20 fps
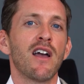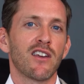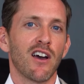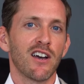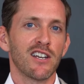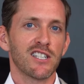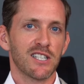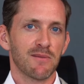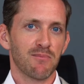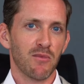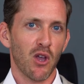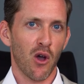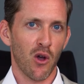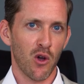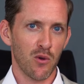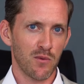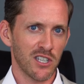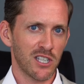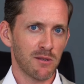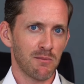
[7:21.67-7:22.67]
Guys, I
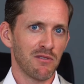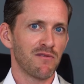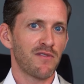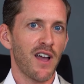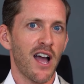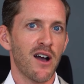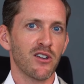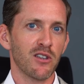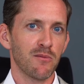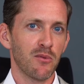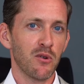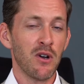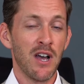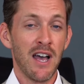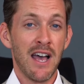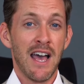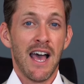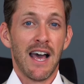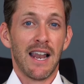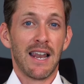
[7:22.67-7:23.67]
hope this has been valuable.
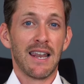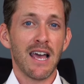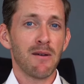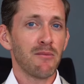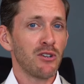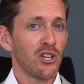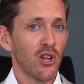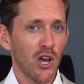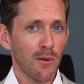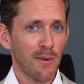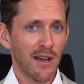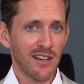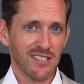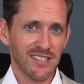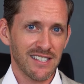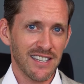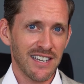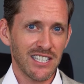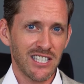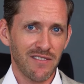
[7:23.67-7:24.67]
Let me know about
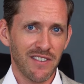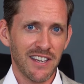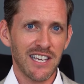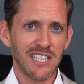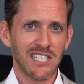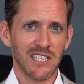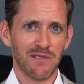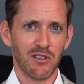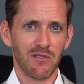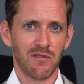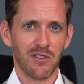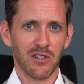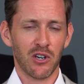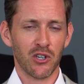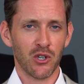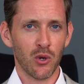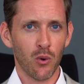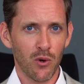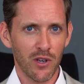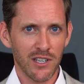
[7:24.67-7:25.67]
CETVs if you feel
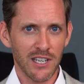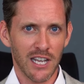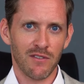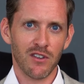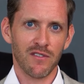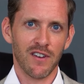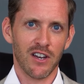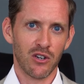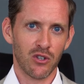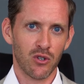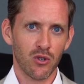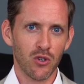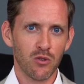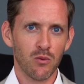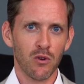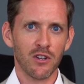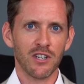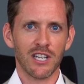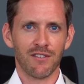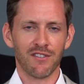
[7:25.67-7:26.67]
annoyed, if you've had a good
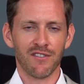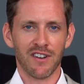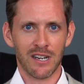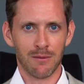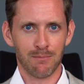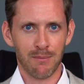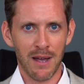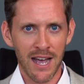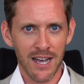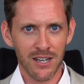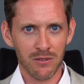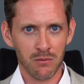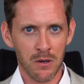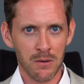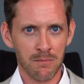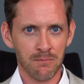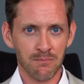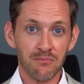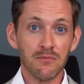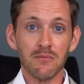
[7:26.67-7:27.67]
one, if you've had a bad
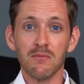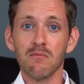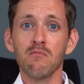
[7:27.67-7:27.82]
one.